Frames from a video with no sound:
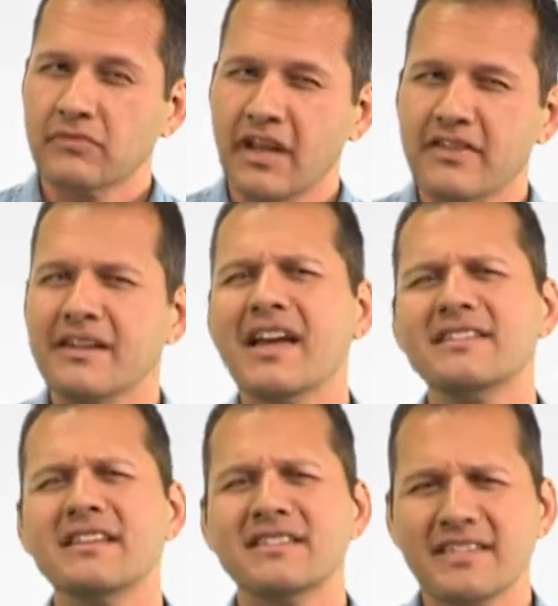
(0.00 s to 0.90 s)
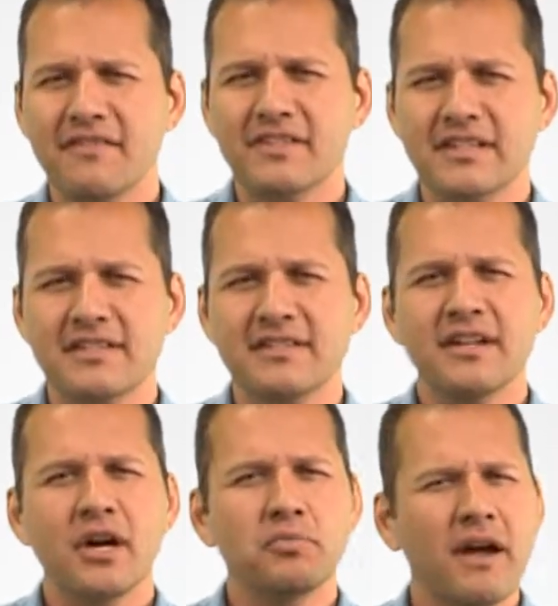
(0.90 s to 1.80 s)
In the 1970s,
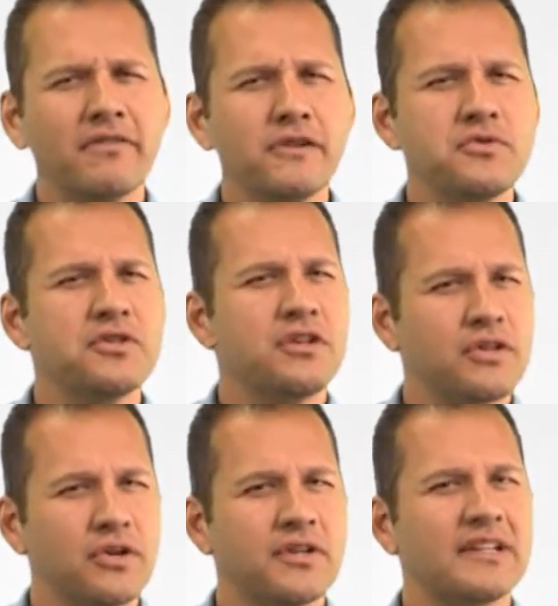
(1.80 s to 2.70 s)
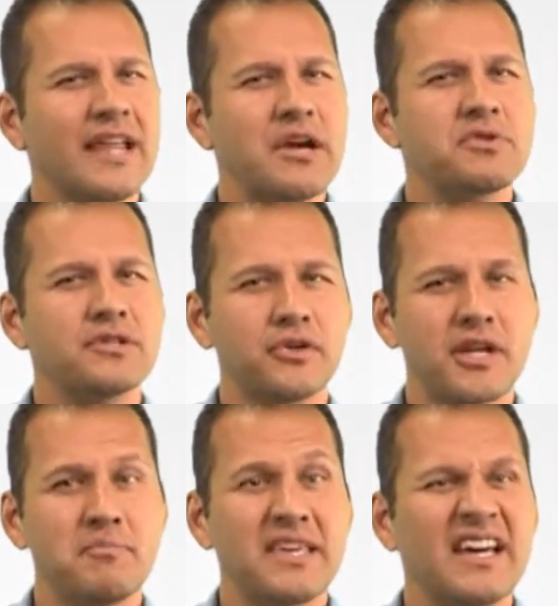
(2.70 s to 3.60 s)
a revolution occurred in language
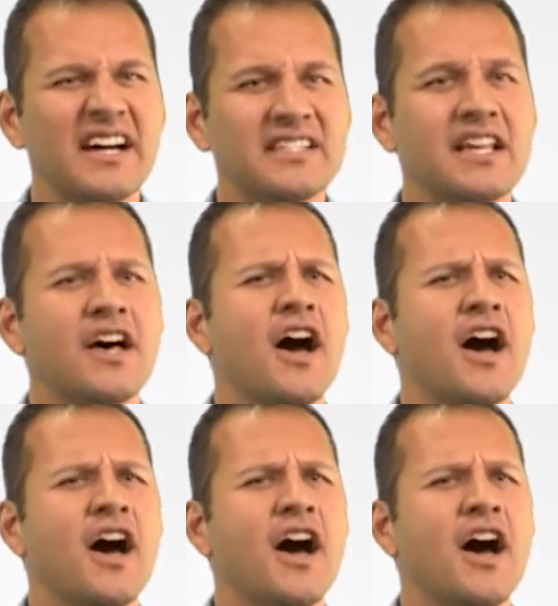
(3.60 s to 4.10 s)
learning because